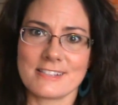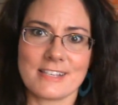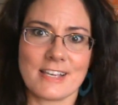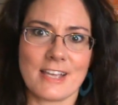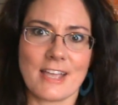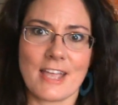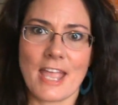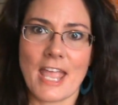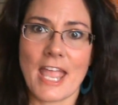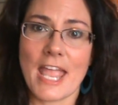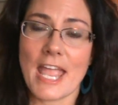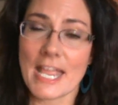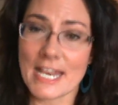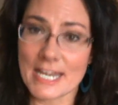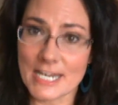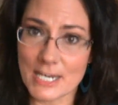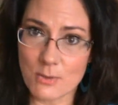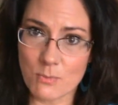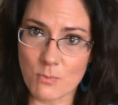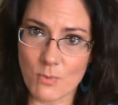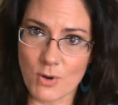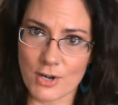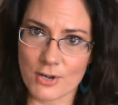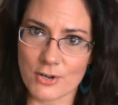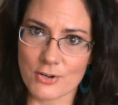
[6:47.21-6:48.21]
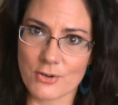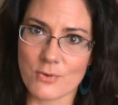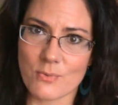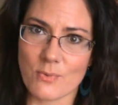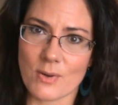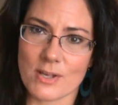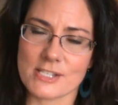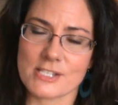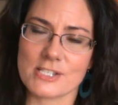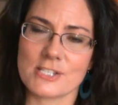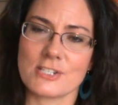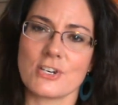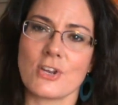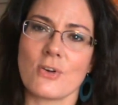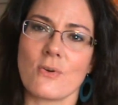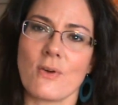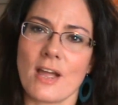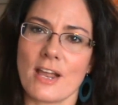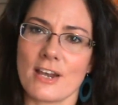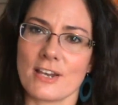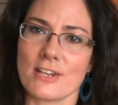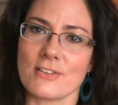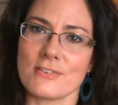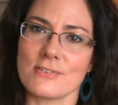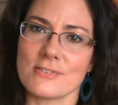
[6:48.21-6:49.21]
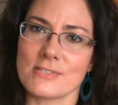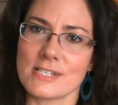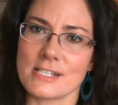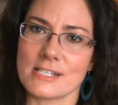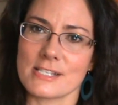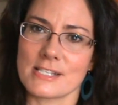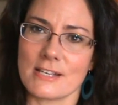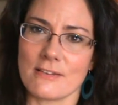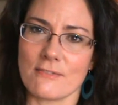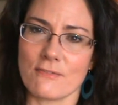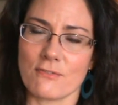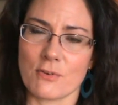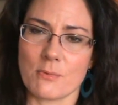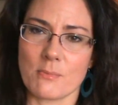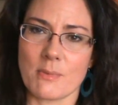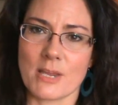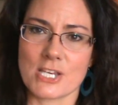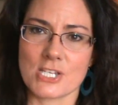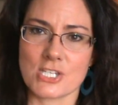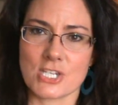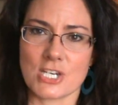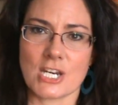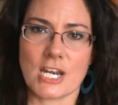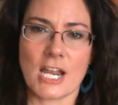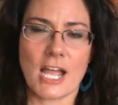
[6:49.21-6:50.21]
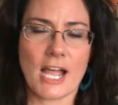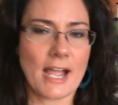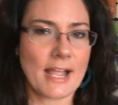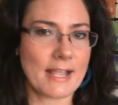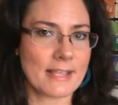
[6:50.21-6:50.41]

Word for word: to anyone who wants to know how to use this information.